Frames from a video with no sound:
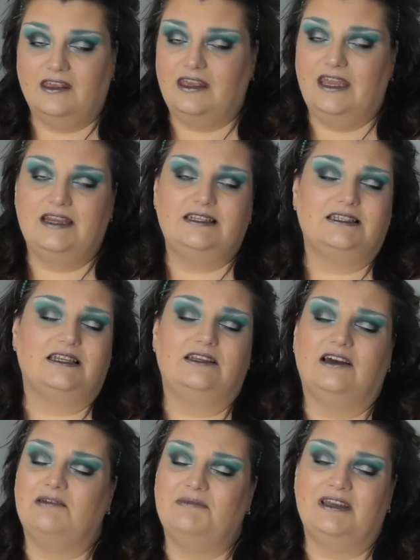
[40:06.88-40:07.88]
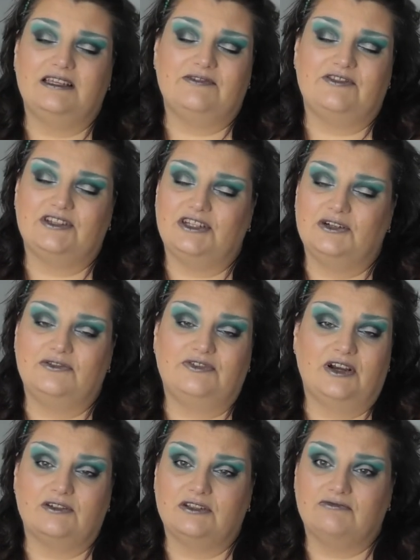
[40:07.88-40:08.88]
it's a nightmare for still
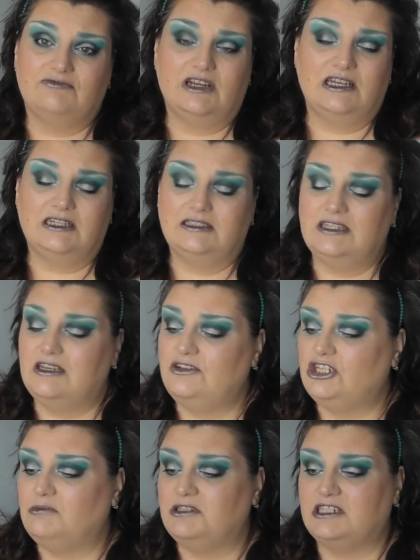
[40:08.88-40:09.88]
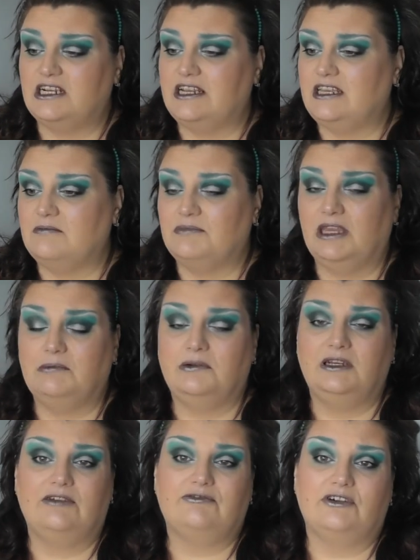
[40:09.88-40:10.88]
folks. YouTube are deleting people
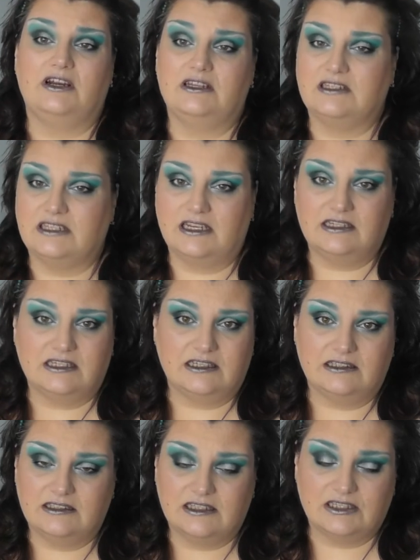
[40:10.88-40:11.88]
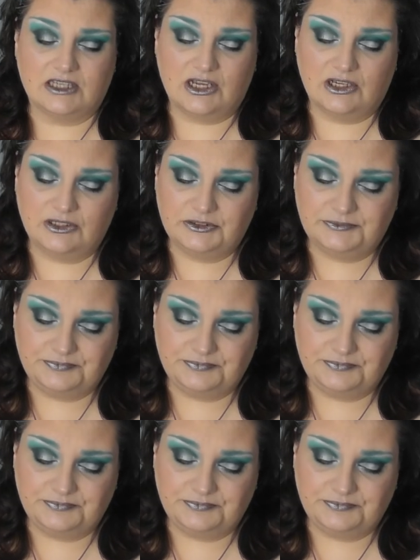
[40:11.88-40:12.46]
left, right and centre, so